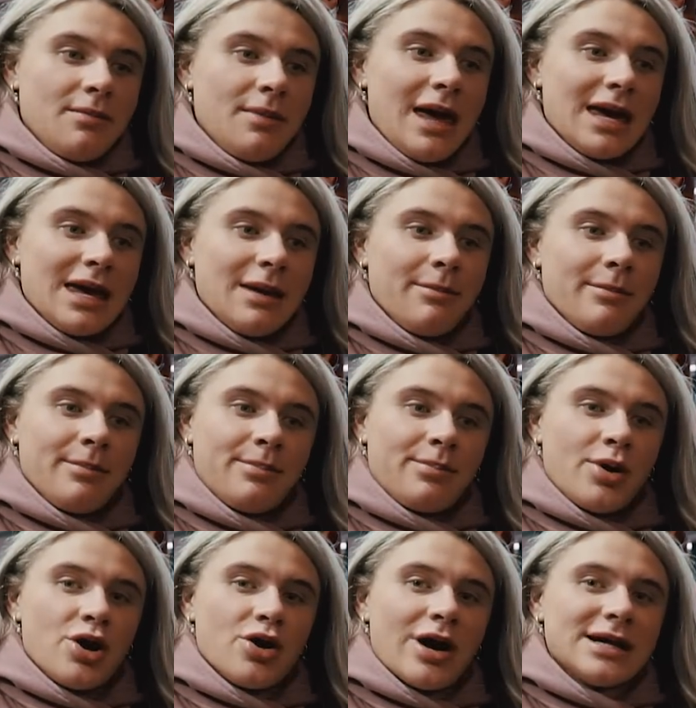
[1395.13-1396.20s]
making
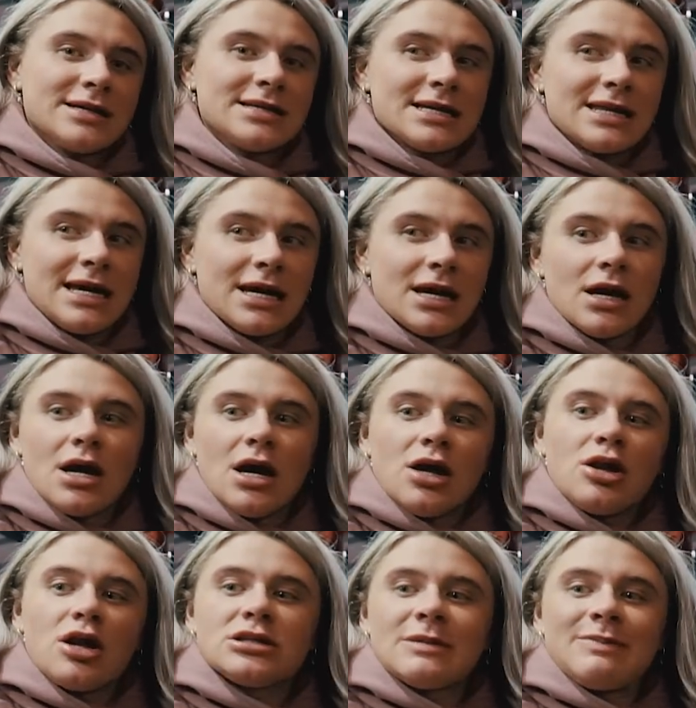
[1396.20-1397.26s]
progress, I think
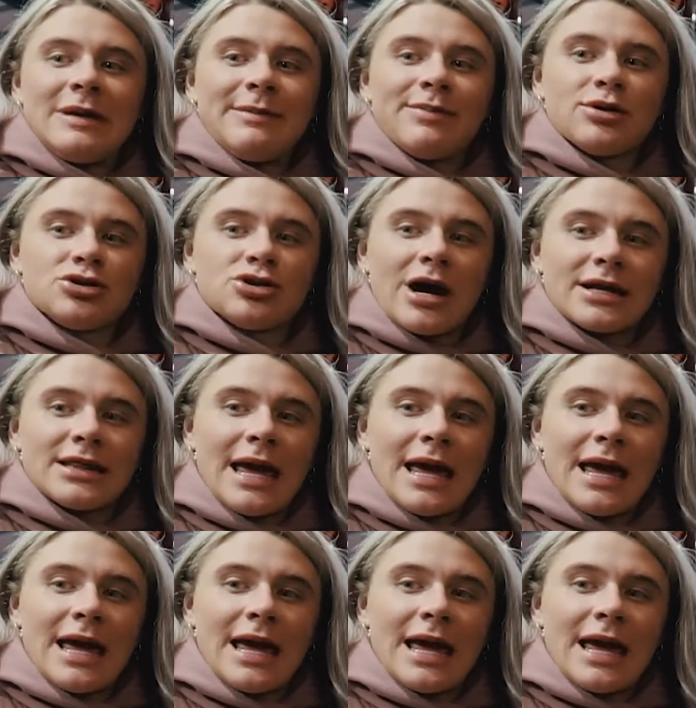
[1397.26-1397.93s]
lots of people track